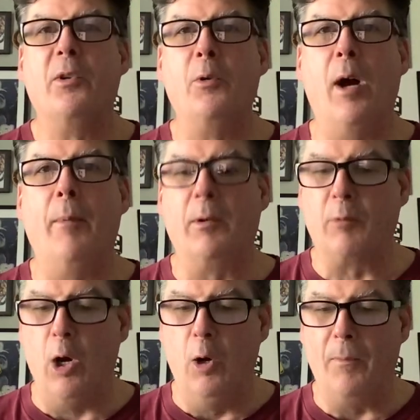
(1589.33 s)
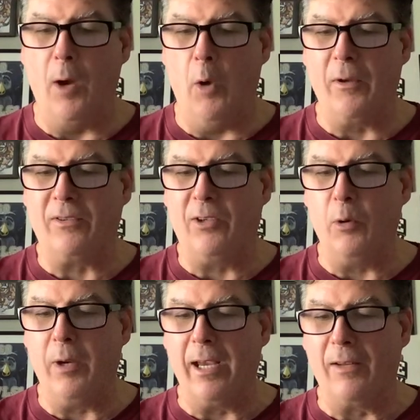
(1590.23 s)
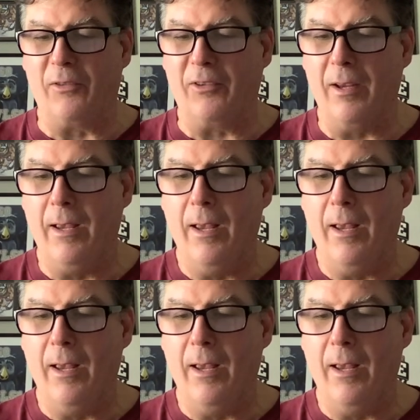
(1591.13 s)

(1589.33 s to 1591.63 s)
UL Monroe, only 2 hits.